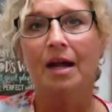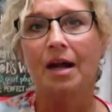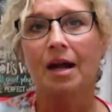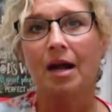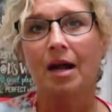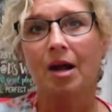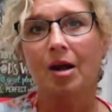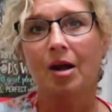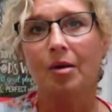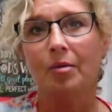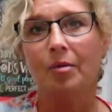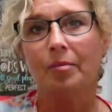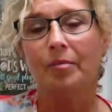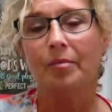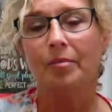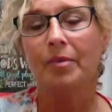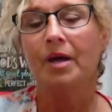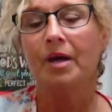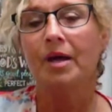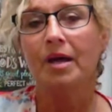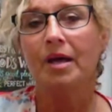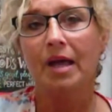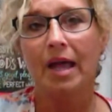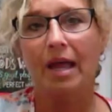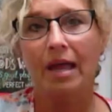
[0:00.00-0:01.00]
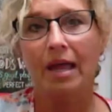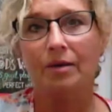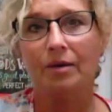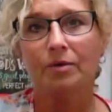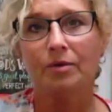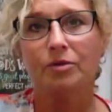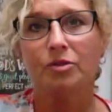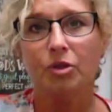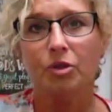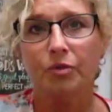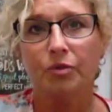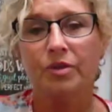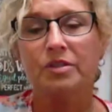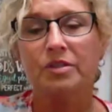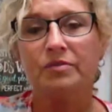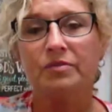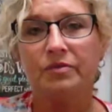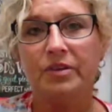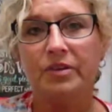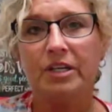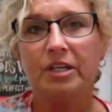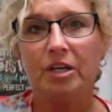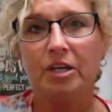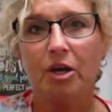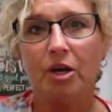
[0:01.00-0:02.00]
And so this
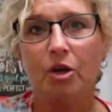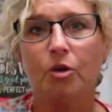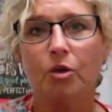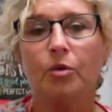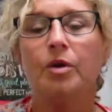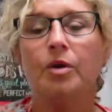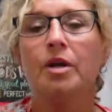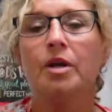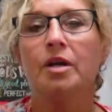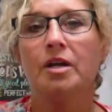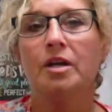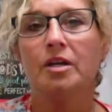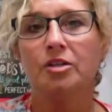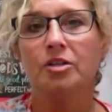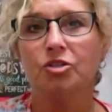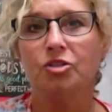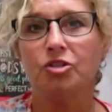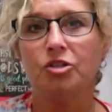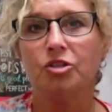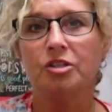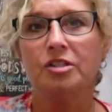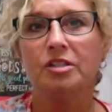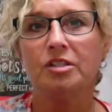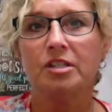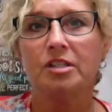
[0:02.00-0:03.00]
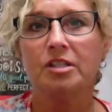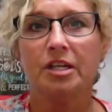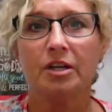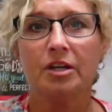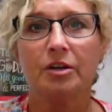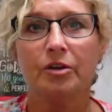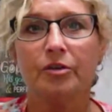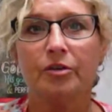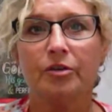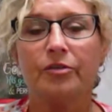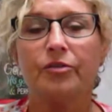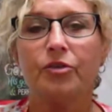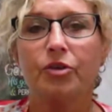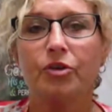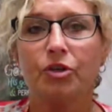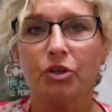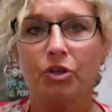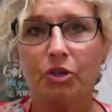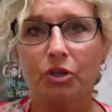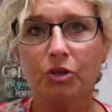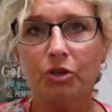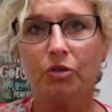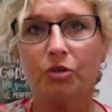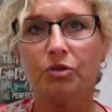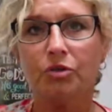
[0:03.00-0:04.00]
video is just here for
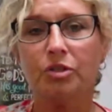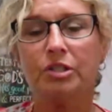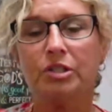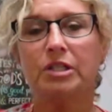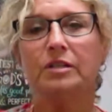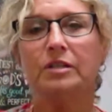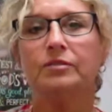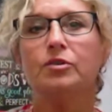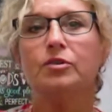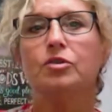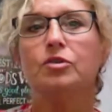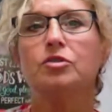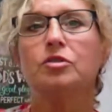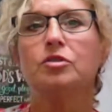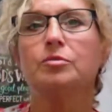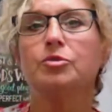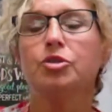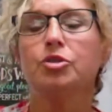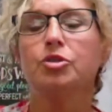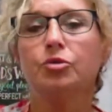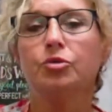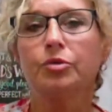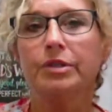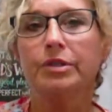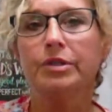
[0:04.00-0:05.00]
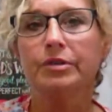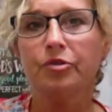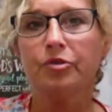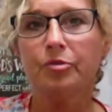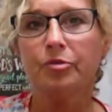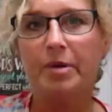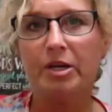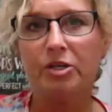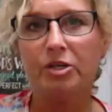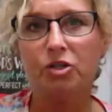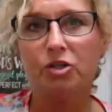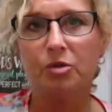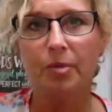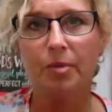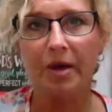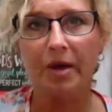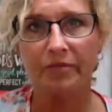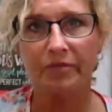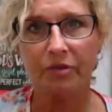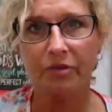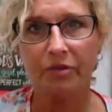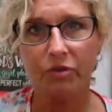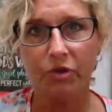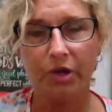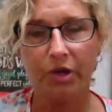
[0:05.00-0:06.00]
you to give you some general information about
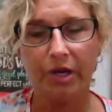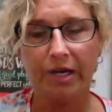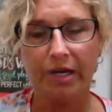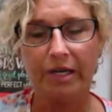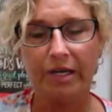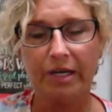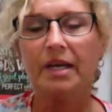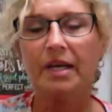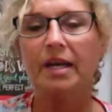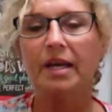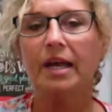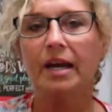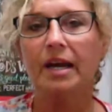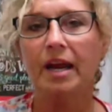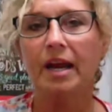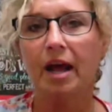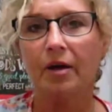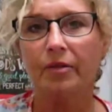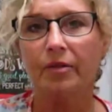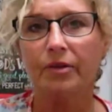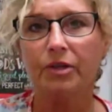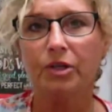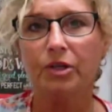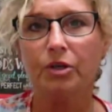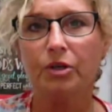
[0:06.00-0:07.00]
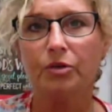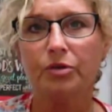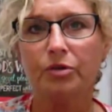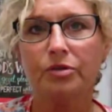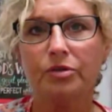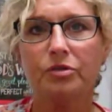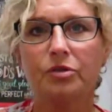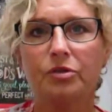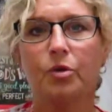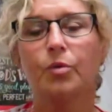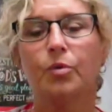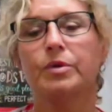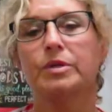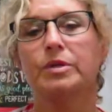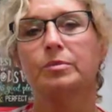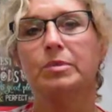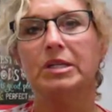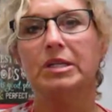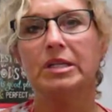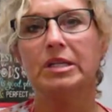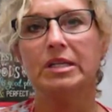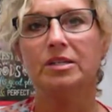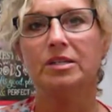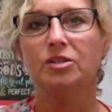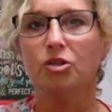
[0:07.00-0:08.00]
fifth grade and how the year is going to
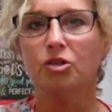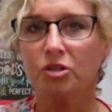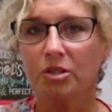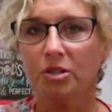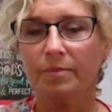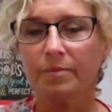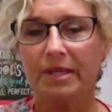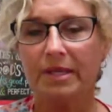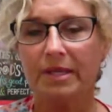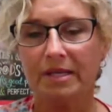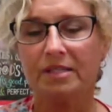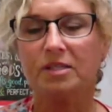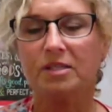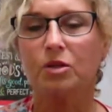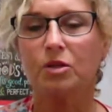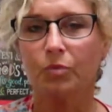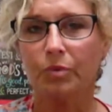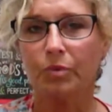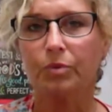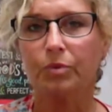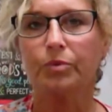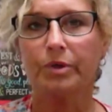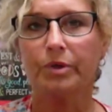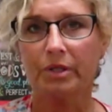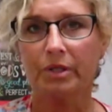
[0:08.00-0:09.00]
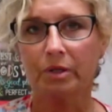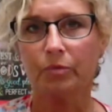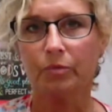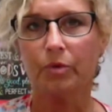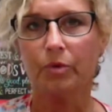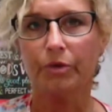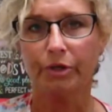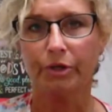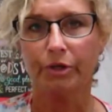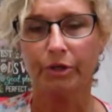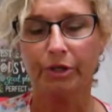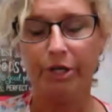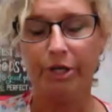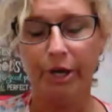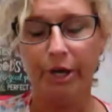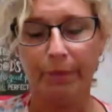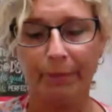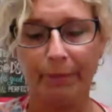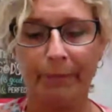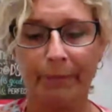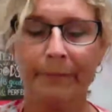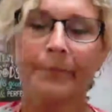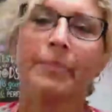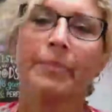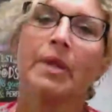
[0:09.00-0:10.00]
be, and just some things that we really want you to
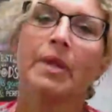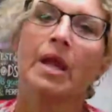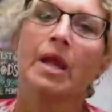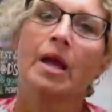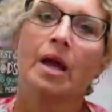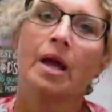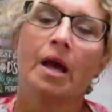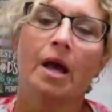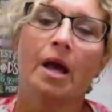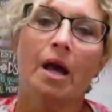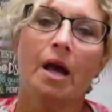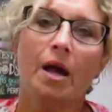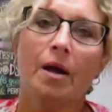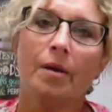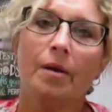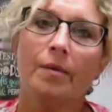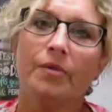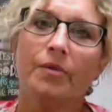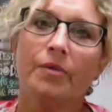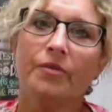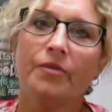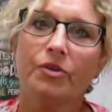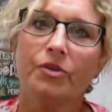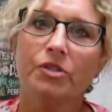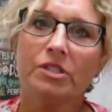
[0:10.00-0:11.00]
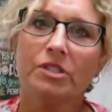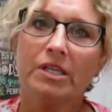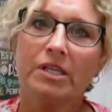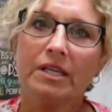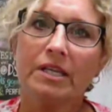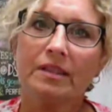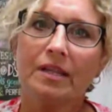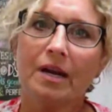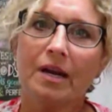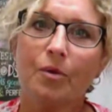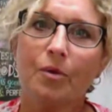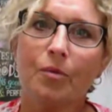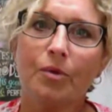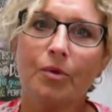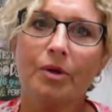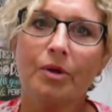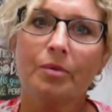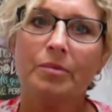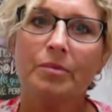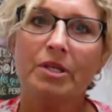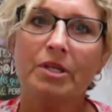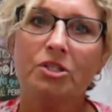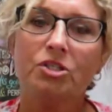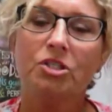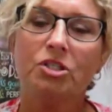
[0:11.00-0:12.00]
know. The first thing that I want to
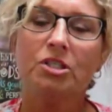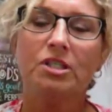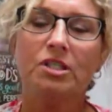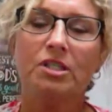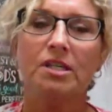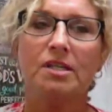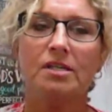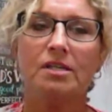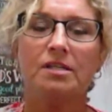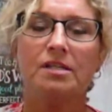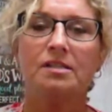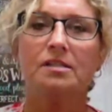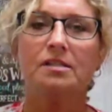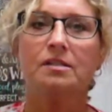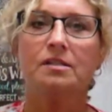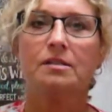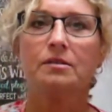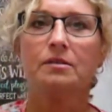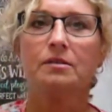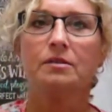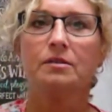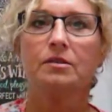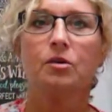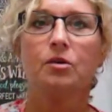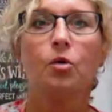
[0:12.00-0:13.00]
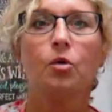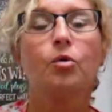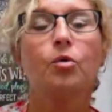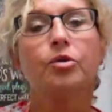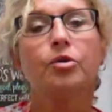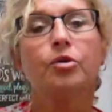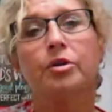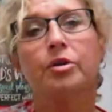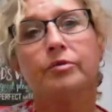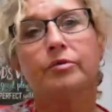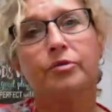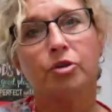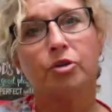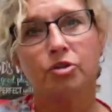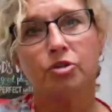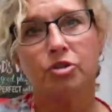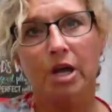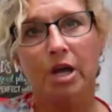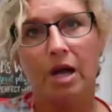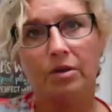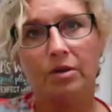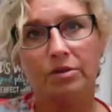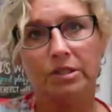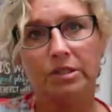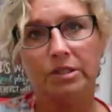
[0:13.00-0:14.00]
mention is the order of your
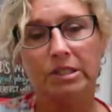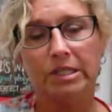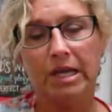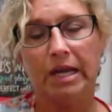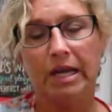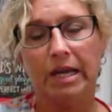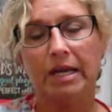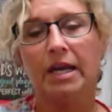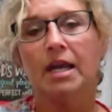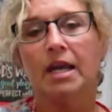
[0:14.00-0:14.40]
child's day.